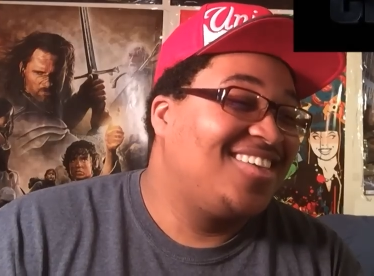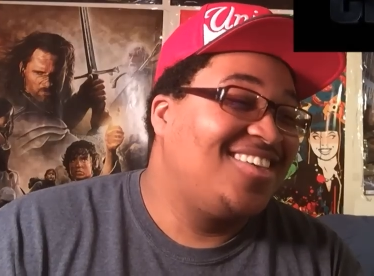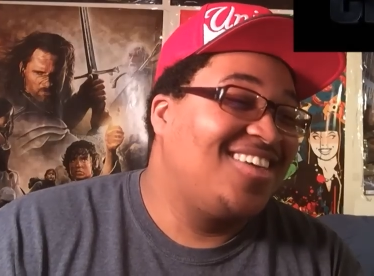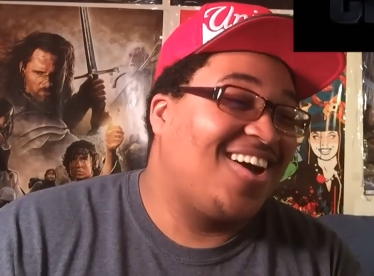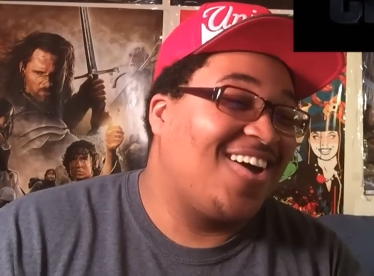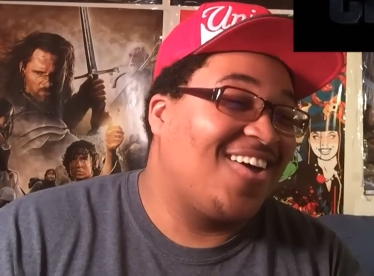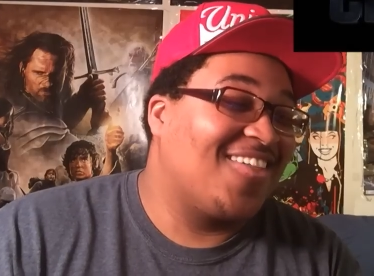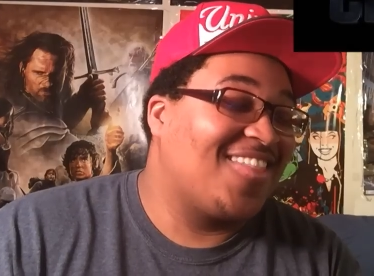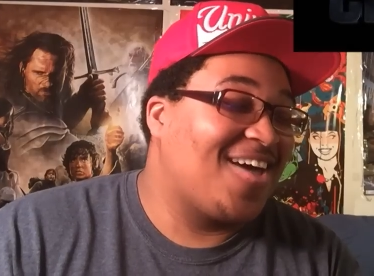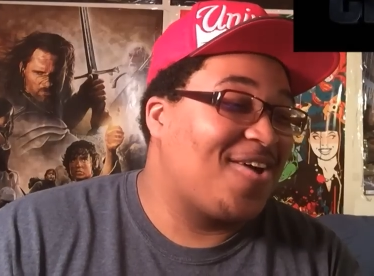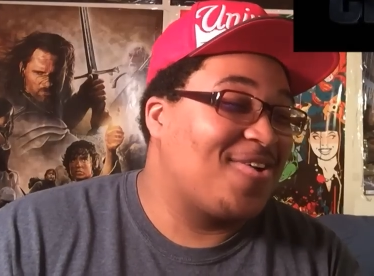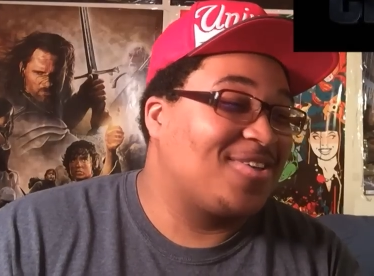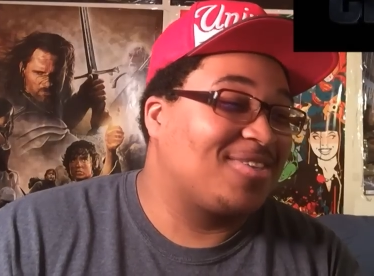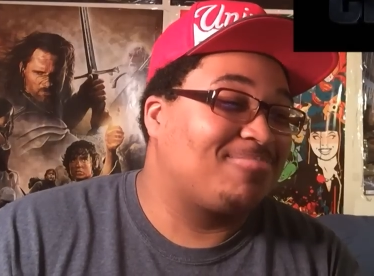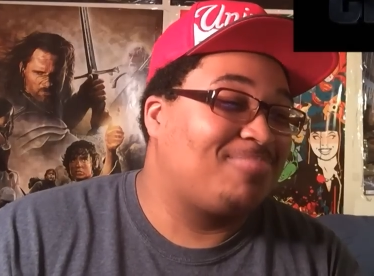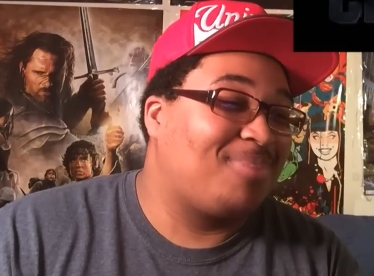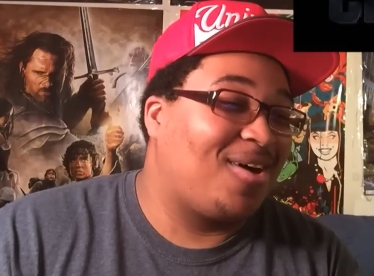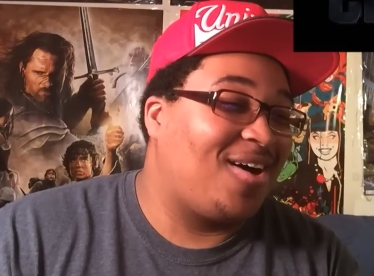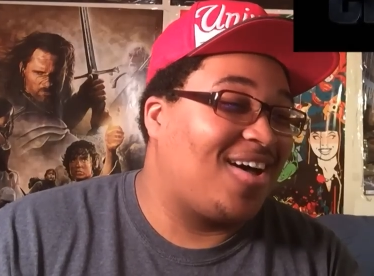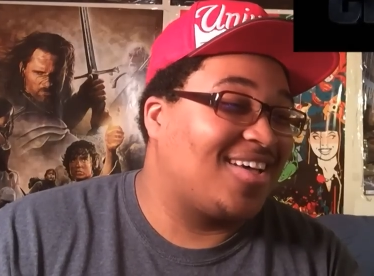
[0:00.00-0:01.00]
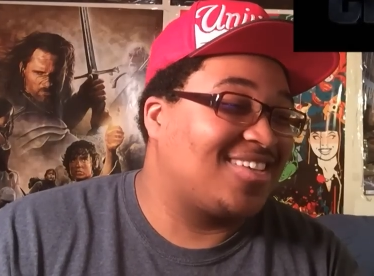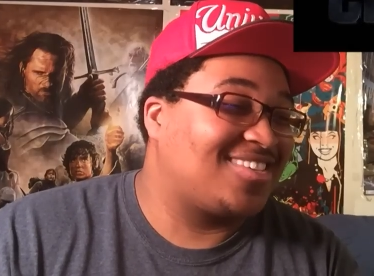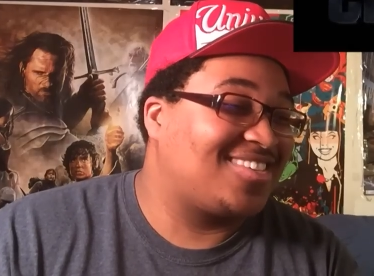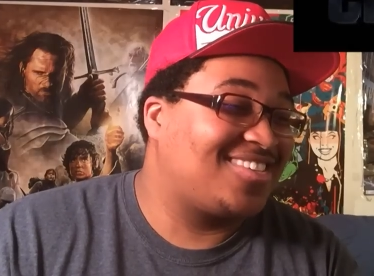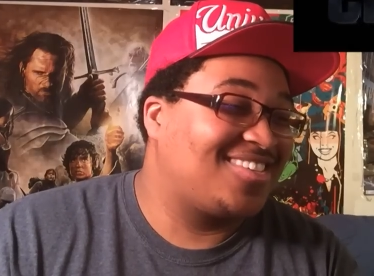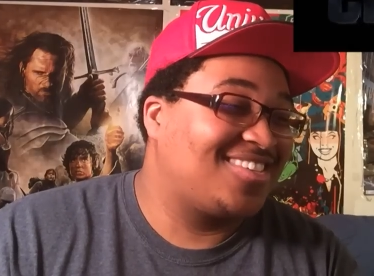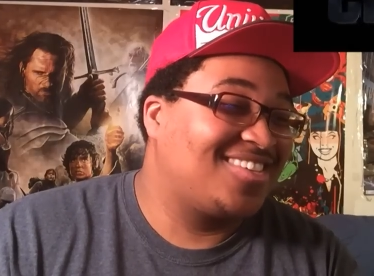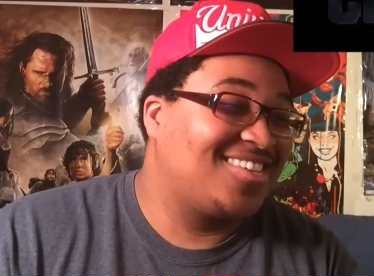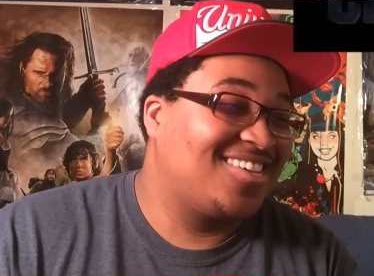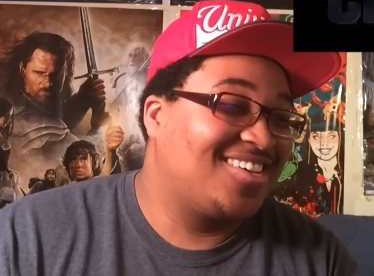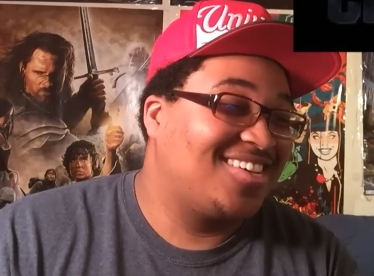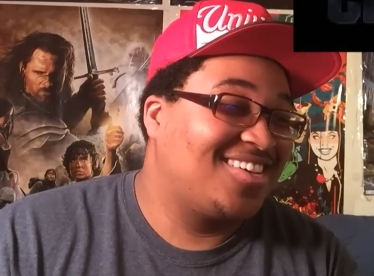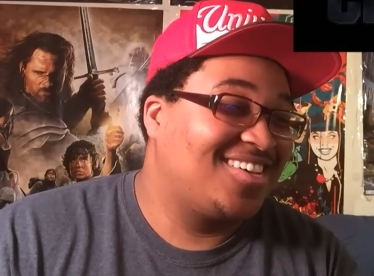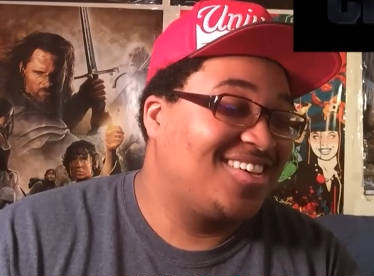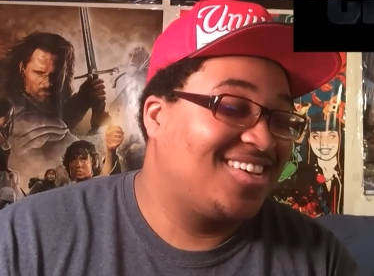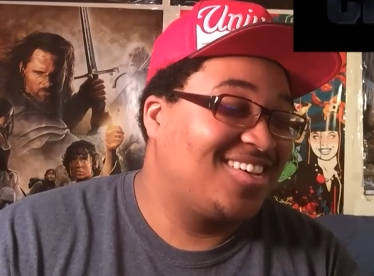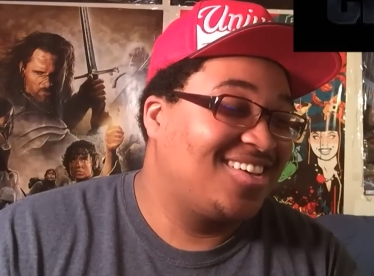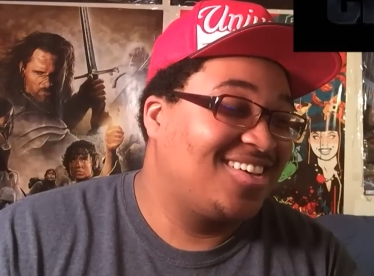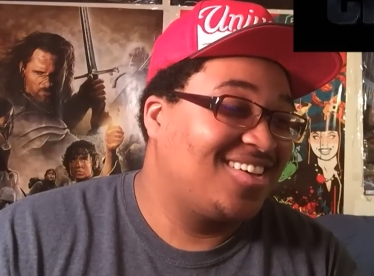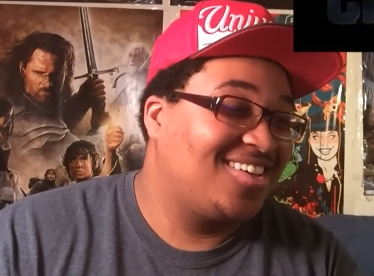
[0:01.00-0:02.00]
Speaker 1: Yo, that was boss. All right,
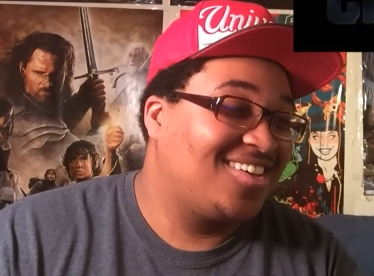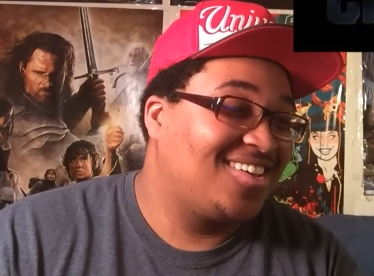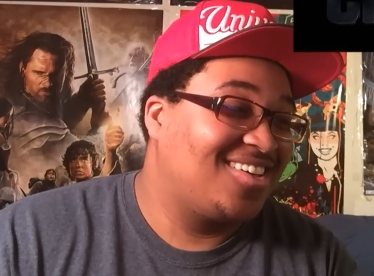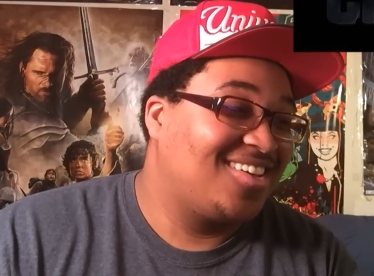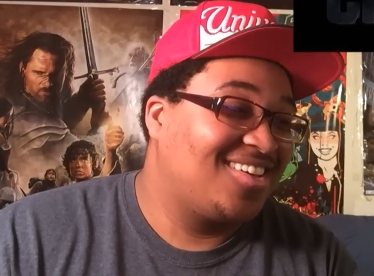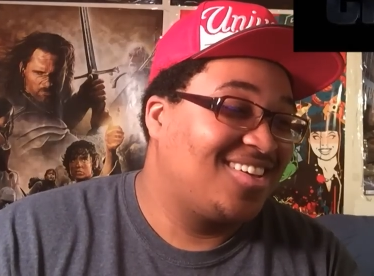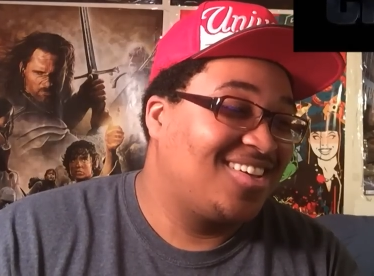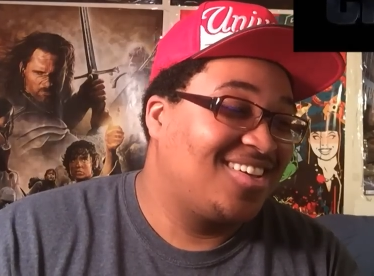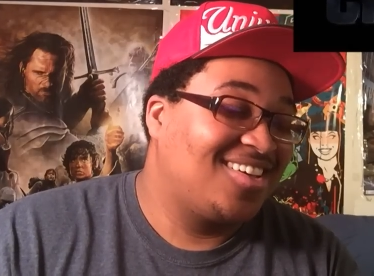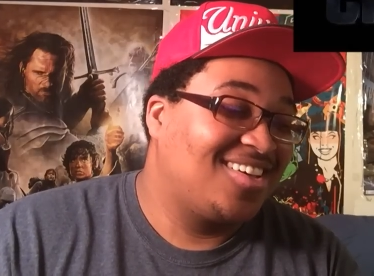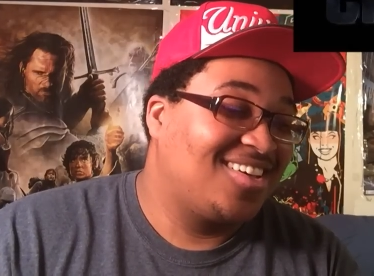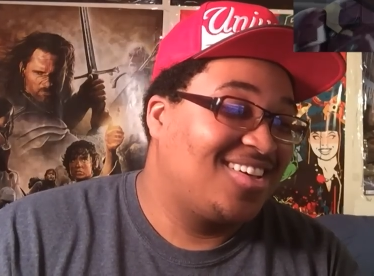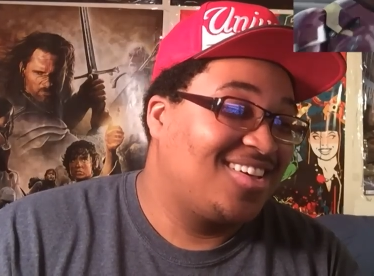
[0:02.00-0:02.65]
I've run out of patience.